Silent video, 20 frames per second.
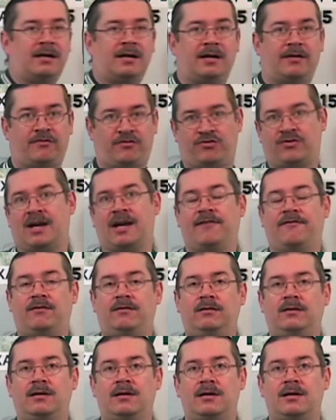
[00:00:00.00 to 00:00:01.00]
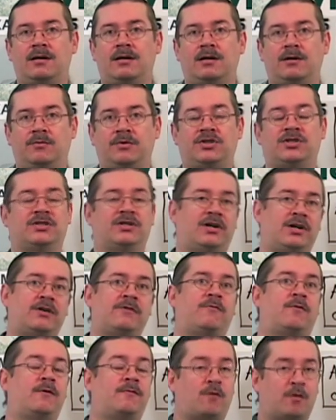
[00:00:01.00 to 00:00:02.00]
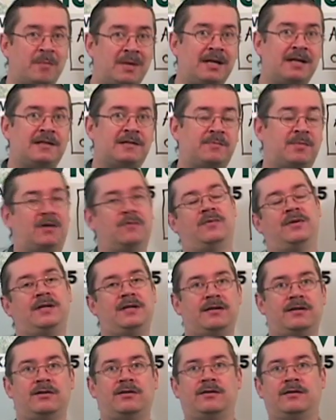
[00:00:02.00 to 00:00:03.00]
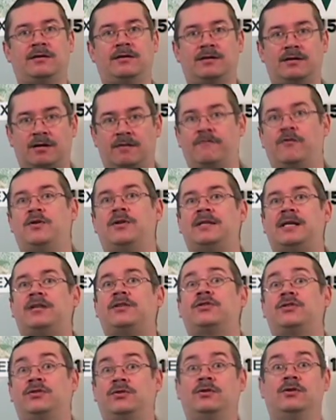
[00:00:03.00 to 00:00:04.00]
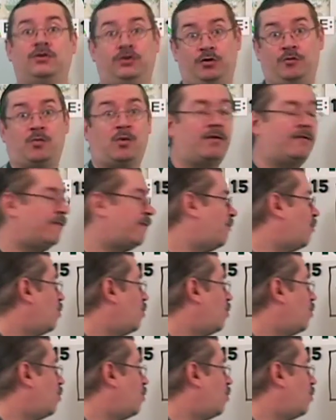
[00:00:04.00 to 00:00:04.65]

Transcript: of travel, which is one hundred forty-four minutes, but we converted that to two point